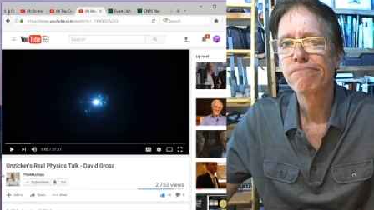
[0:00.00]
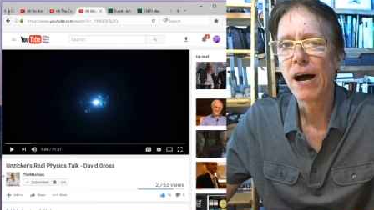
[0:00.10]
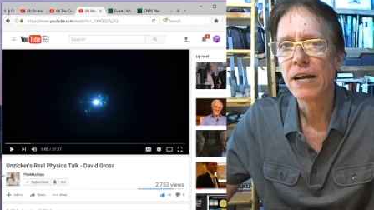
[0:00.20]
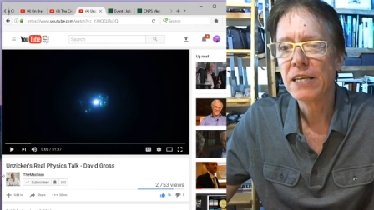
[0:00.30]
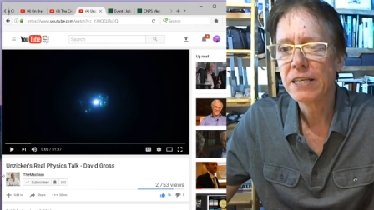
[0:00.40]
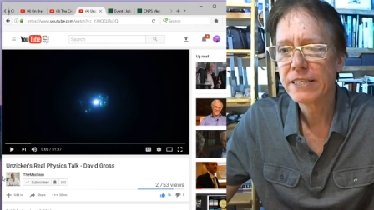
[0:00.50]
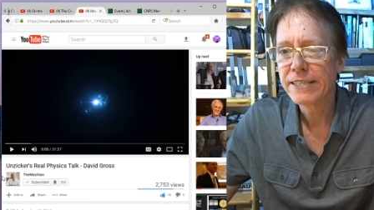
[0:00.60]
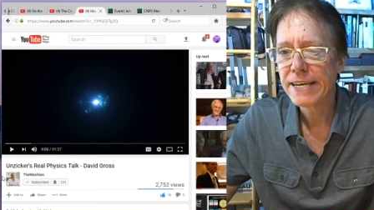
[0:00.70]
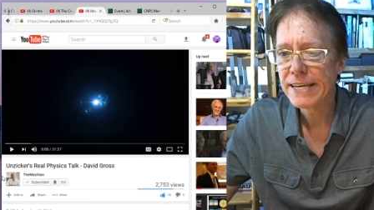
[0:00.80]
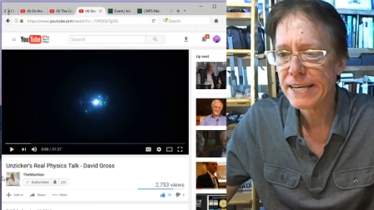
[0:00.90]
how do you
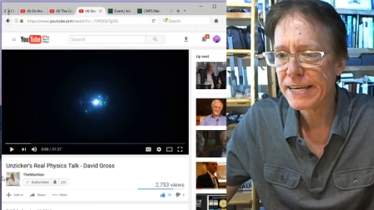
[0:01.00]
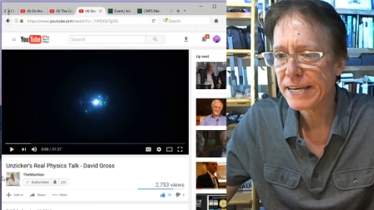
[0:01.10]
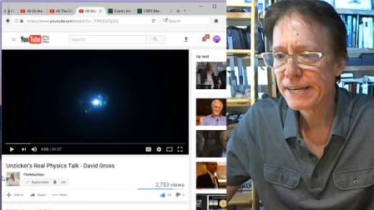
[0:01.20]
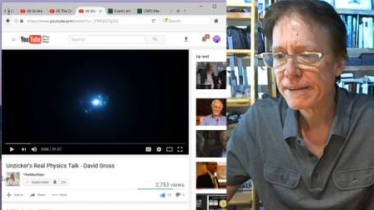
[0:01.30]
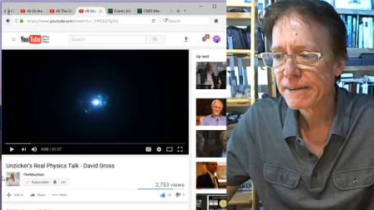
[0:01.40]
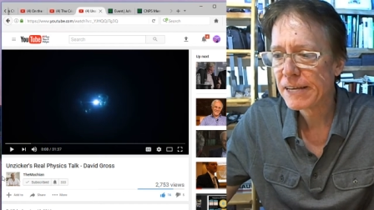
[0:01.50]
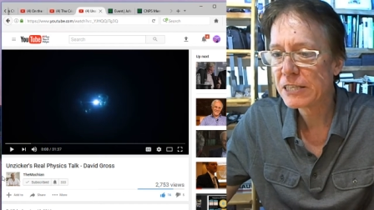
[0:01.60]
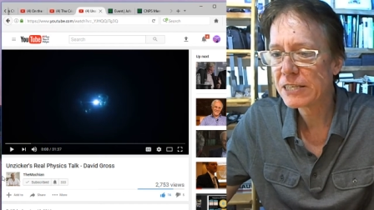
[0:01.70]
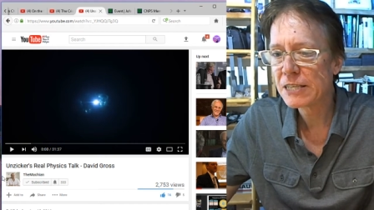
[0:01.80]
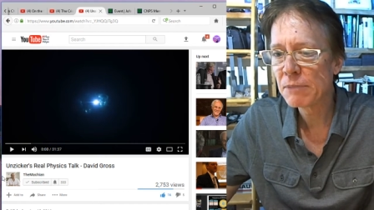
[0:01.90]
say,
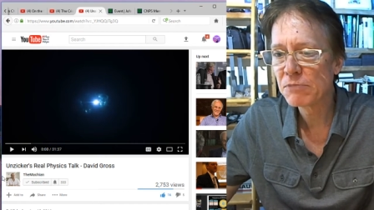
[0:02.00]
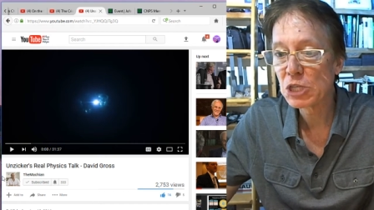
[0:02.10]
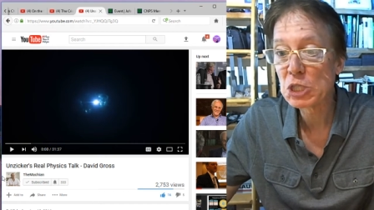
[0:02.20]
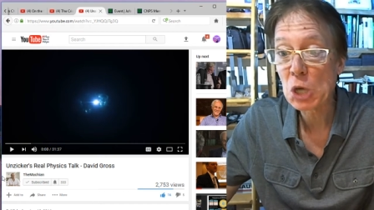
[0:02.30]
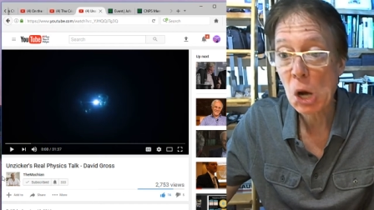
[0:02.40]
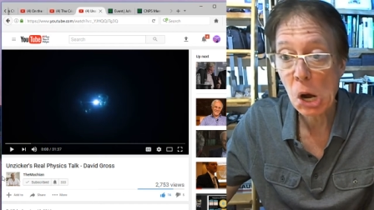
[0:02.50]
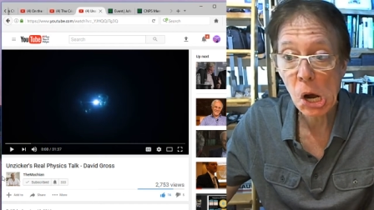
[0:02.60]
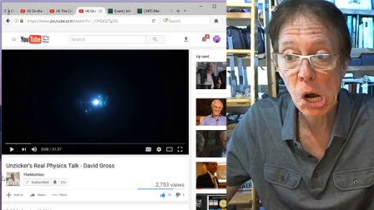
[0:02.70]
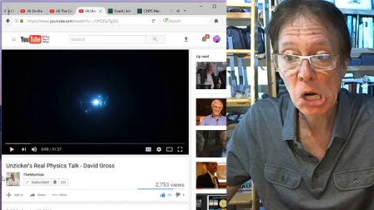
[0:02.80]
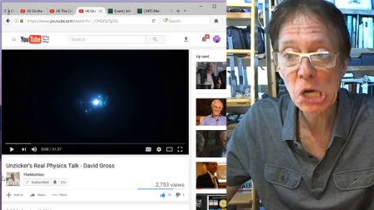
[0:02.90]
gets them to
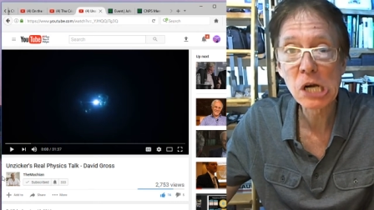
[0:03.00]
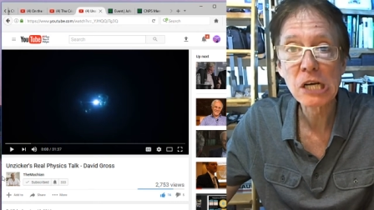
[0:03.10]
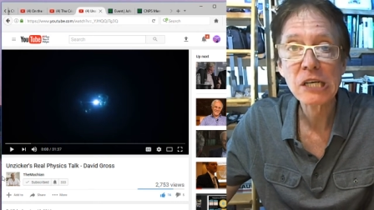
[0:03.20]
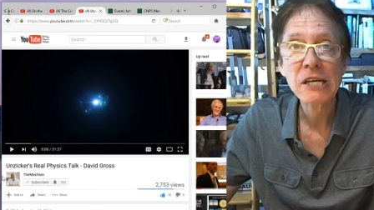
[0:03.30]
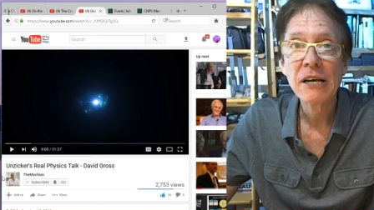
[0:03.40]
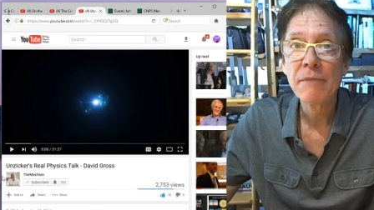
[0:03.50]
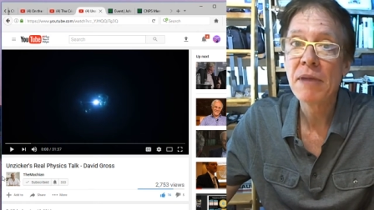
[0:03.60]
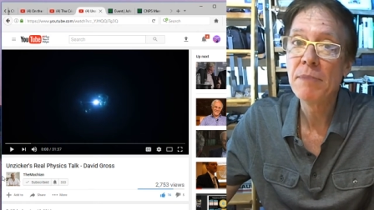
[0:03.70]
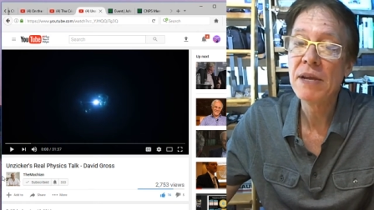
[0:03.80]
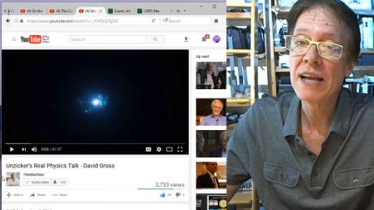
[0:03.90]
talk,
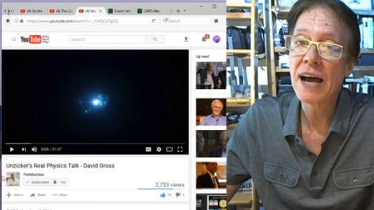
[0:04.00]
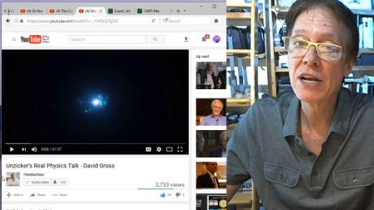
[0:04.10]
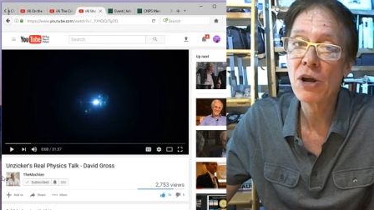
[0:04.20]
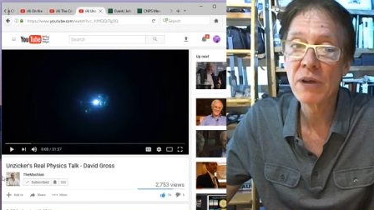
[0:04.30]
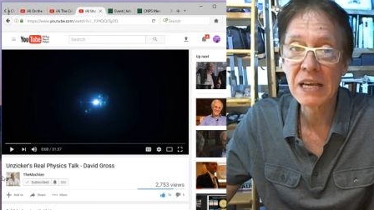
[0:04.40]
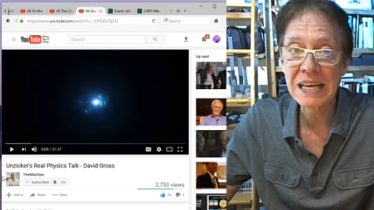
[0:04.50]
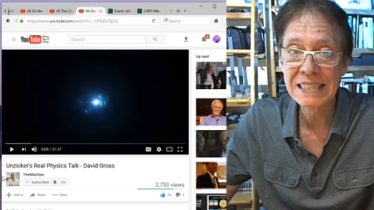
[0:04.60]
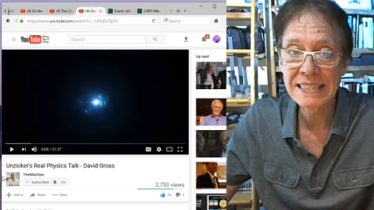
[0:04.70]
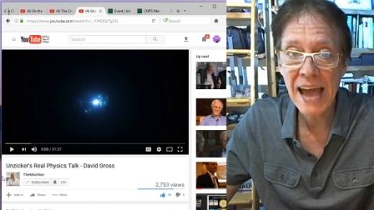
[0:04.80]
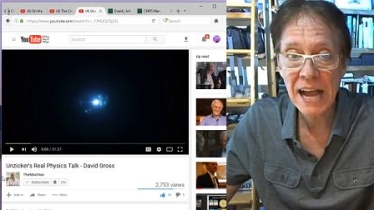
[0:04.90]
maybe not knowing
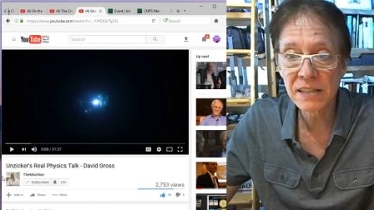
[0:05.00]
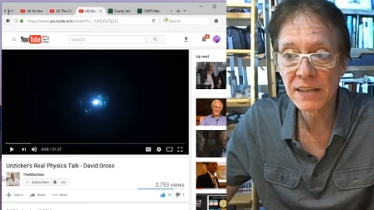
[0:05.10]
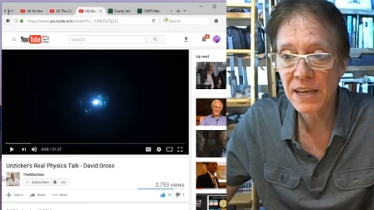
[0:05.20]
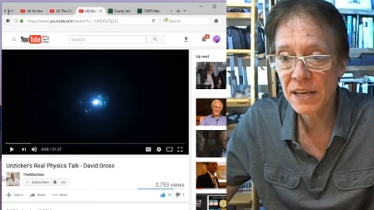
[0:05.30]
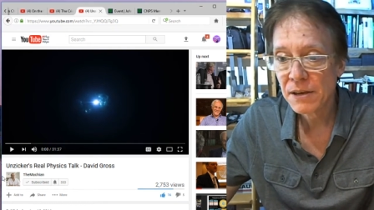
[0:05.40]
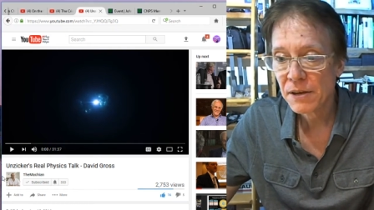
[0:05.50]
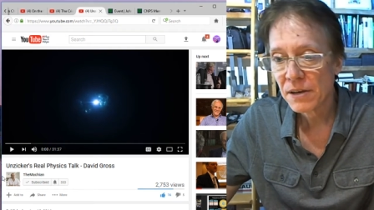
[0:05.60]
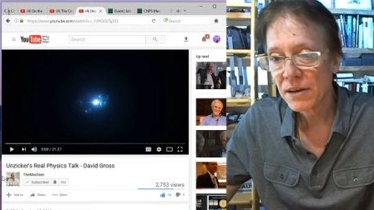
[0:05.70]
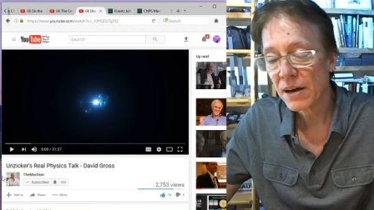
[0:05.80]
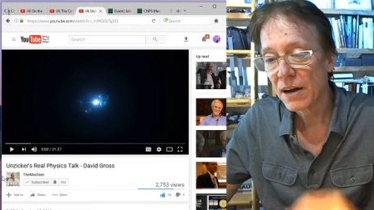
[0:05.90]
exactly
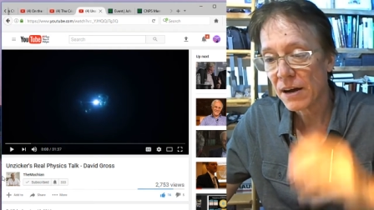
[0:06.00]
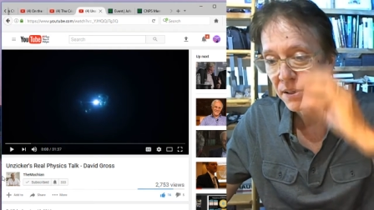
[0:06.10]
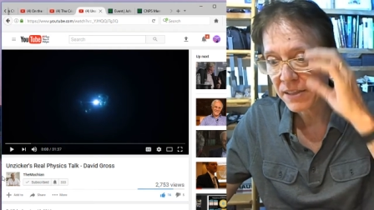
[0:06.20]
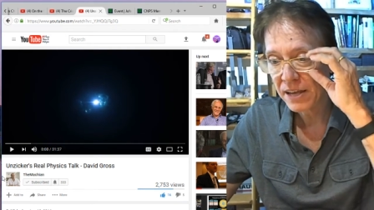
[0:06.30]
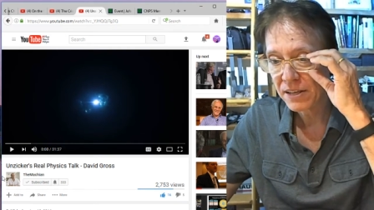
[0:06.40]
uh, that